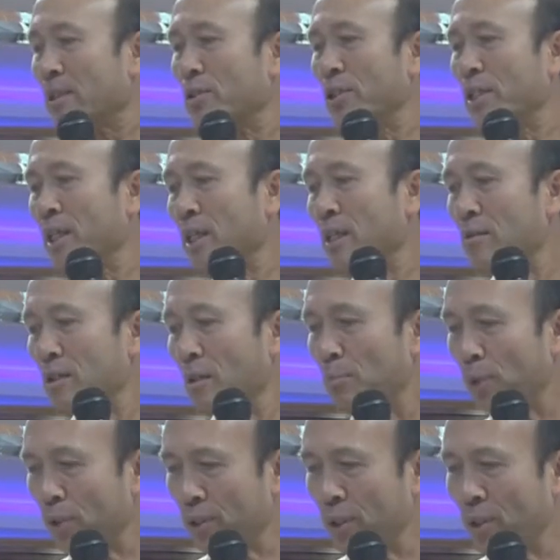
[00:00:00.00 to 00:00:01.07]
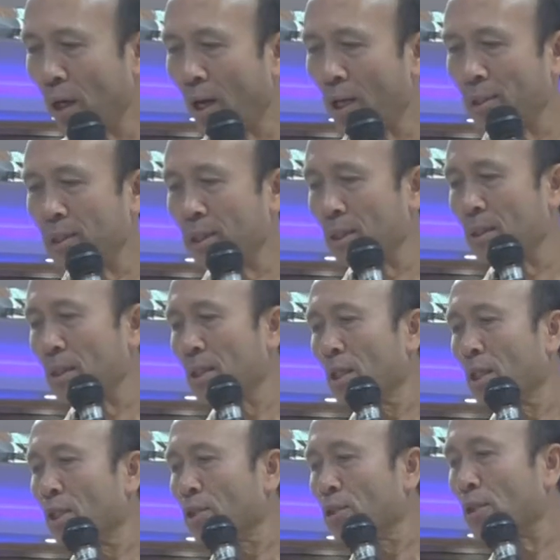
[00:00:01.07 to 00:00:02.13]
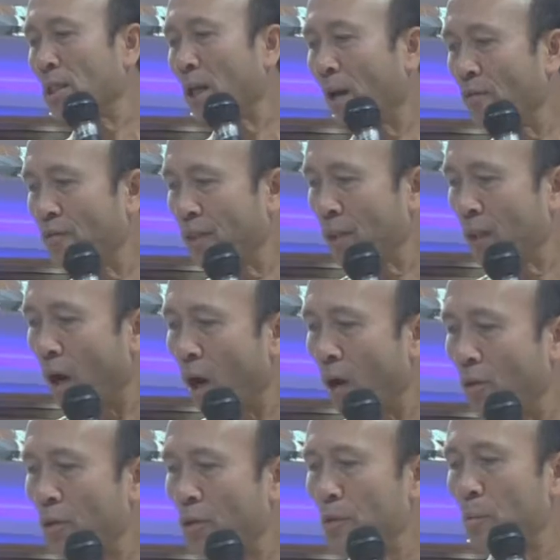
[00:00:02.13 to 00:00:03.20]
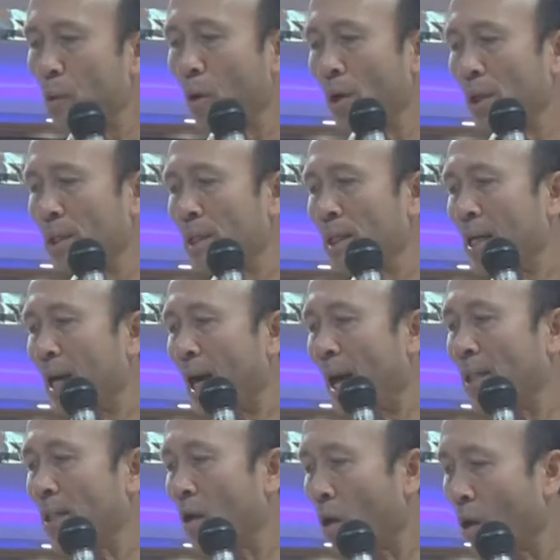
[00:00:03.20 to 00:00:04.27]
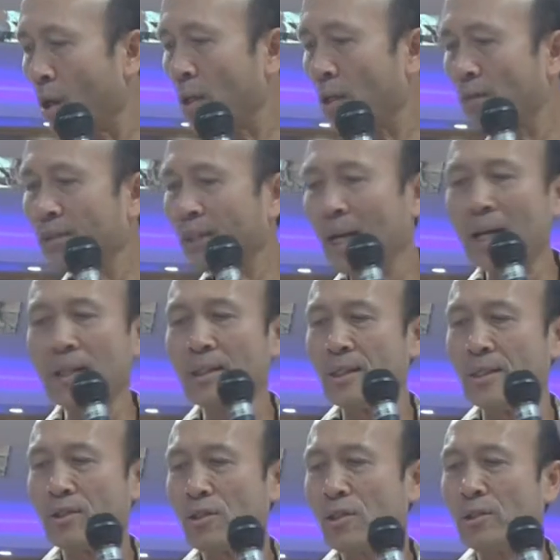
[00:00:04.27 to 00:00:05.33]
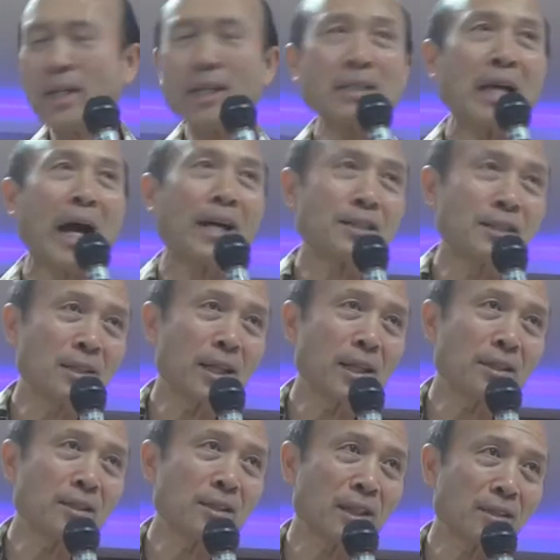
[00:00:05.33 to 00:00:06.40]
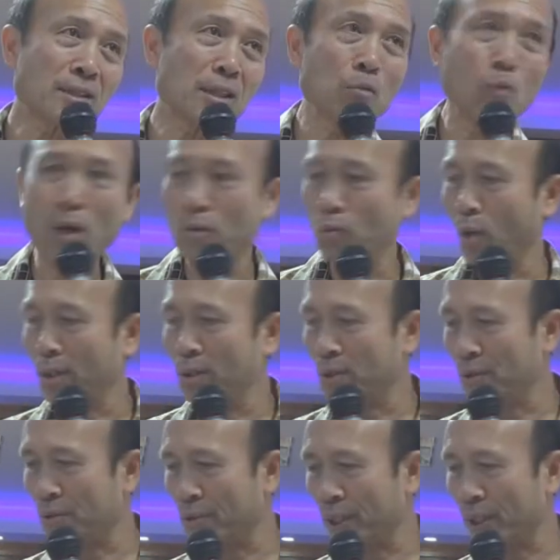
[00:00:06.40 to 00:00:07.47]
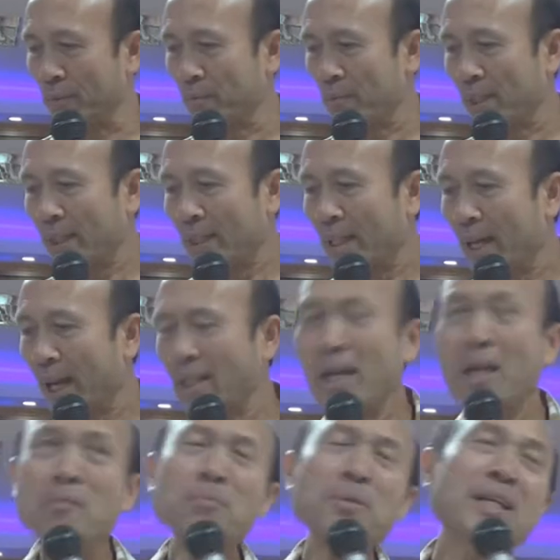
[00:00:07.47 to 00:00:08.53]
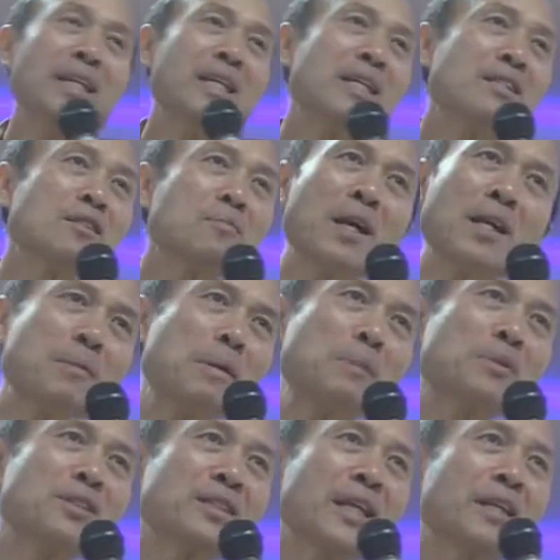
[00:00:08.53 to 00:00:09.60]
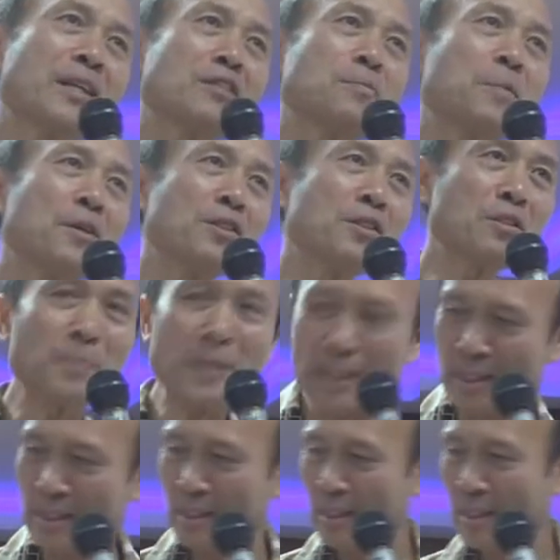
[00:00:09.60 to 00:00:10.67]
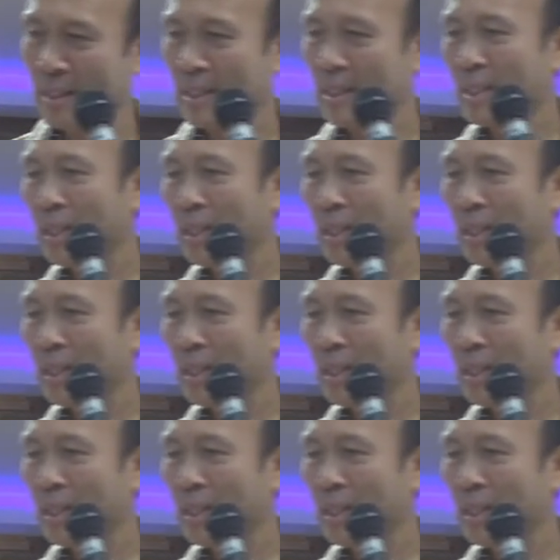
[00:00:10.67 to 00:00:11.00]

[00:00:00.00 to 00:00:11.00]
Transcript: To heal the brokenhearted. To comfort all who mourn. And the oil of gladness. So that's Isaiah sixty-one, one to three. And then peace. Many people say they experience peace.